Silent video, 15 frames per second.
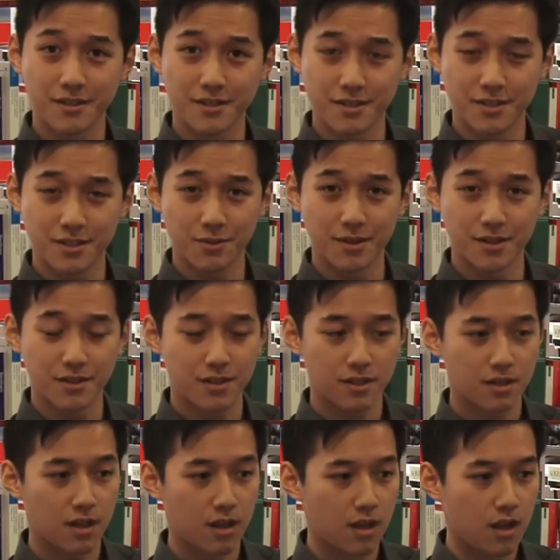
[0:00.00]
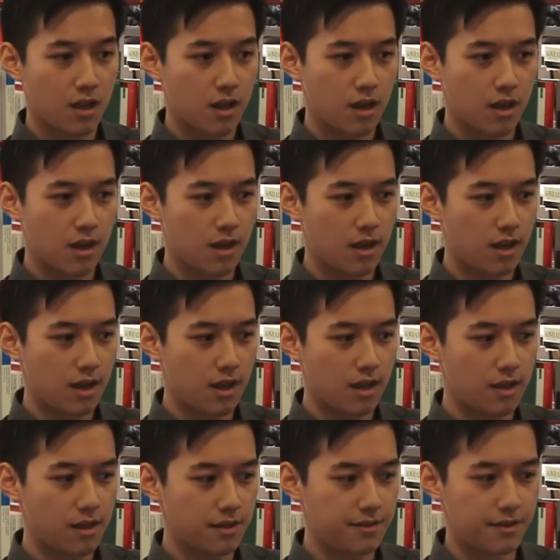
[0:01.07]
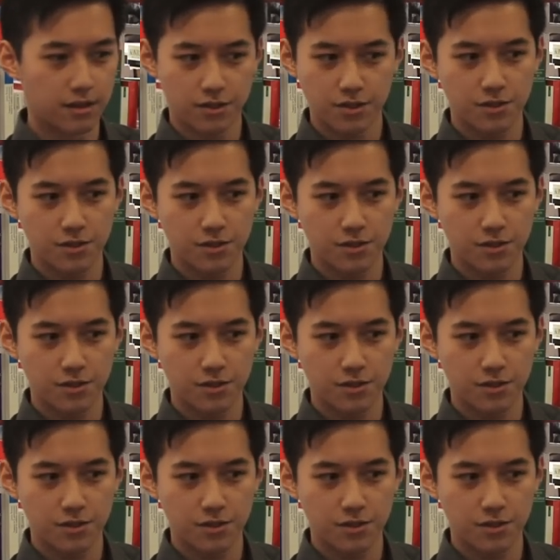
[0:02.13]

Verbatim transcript: as a student, there are